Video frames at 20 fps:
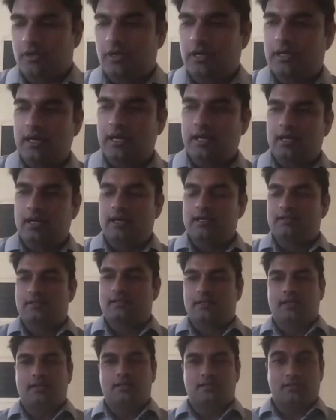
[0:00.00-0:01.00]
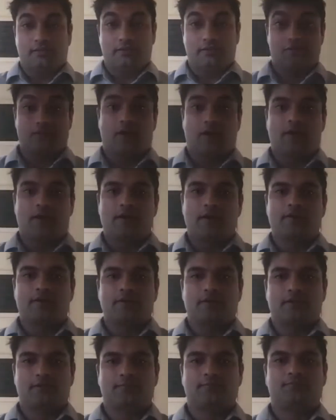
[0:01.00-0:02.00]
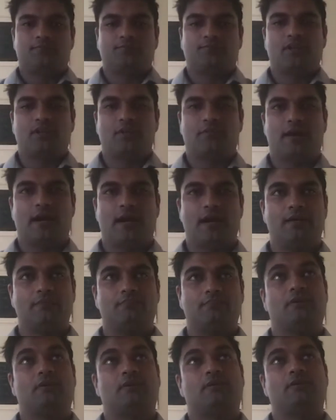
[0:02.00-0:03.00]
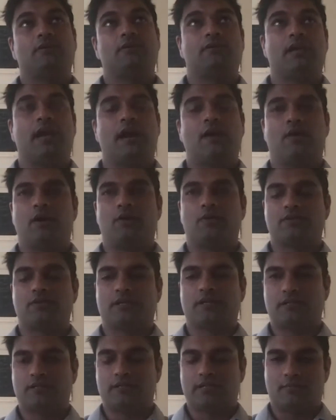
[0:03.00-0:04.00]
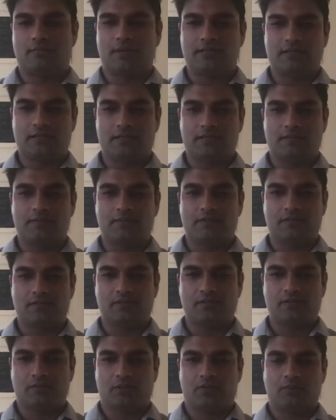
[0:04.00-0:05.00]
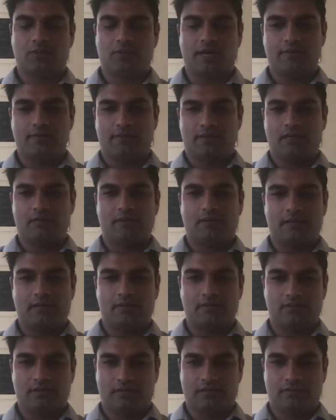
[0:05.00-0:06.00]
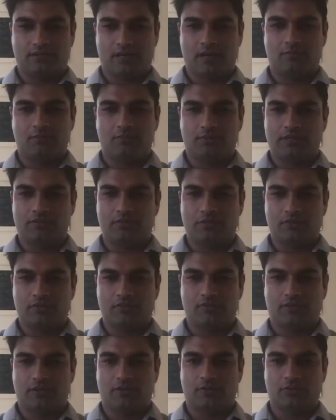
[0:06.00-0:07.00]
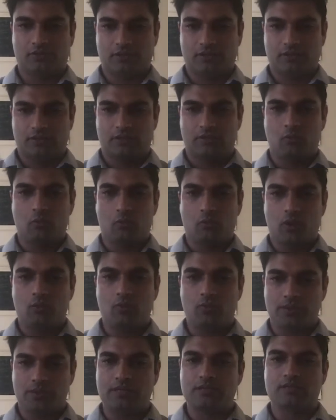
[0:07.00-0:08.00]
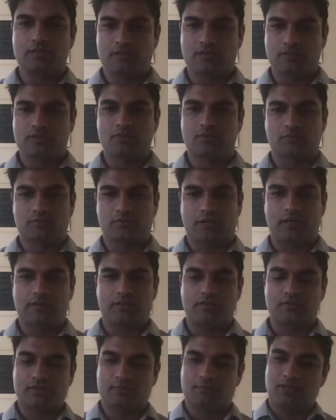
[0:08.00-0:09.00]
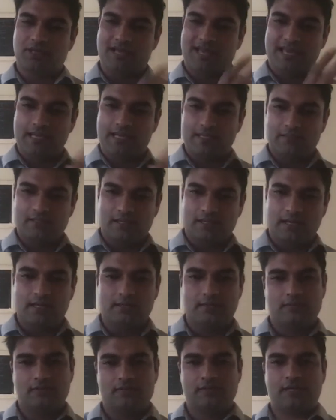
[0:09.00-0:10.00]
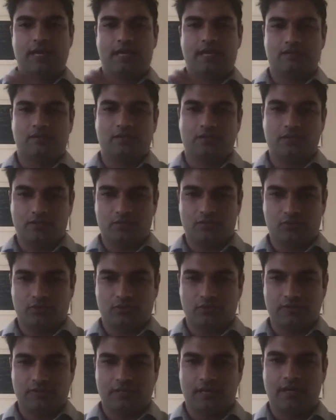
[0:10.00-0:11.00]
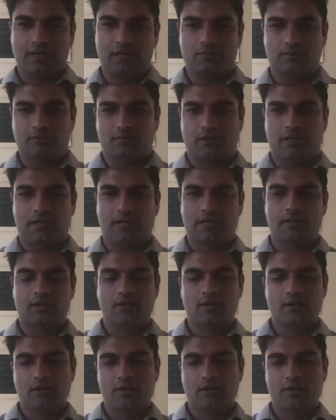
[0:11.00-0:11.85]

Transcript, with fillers: And I, I'd say to start if I, and this is how I always like to tell my team this as well, when I think about a sales operations function and what we do, right, there's a planning side, there's the execution side, right?